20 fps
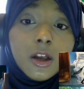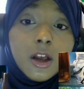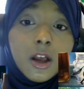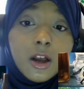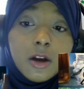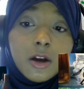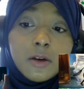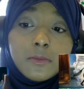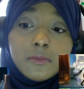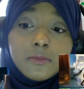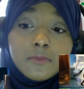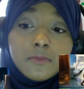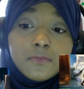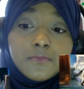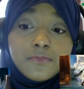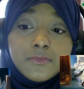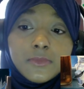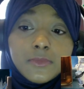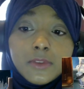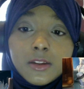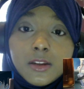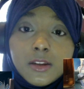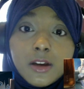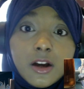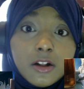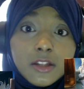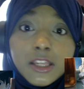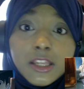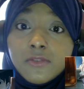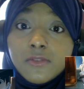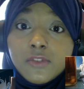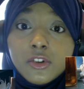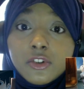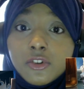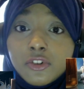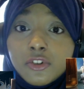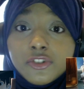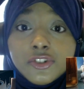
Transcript: I'll give you your